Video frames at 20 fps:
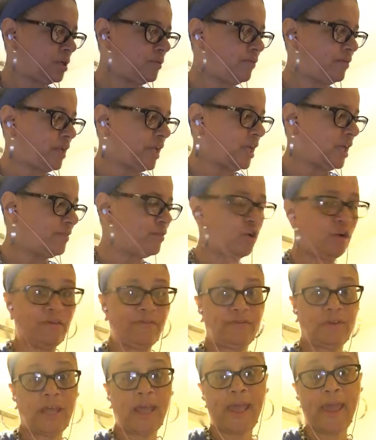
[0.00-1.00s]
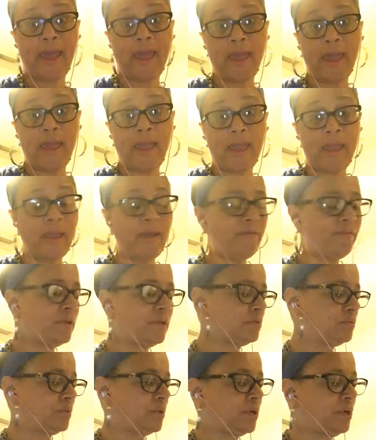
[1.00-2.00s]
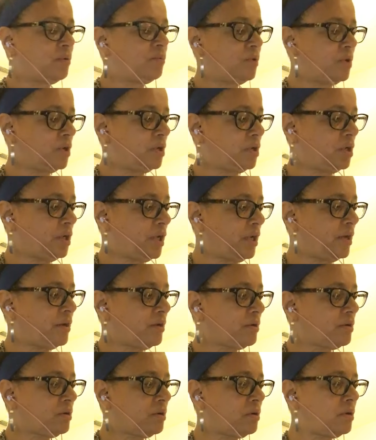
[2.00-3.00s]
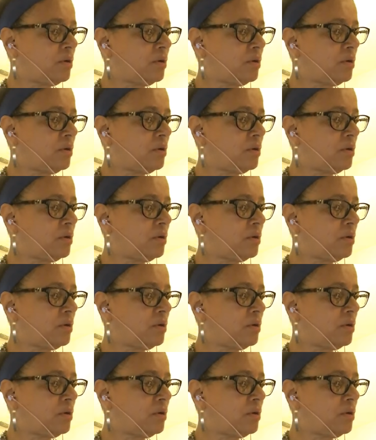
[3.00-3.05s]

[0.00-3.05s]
Flav is what I want in there.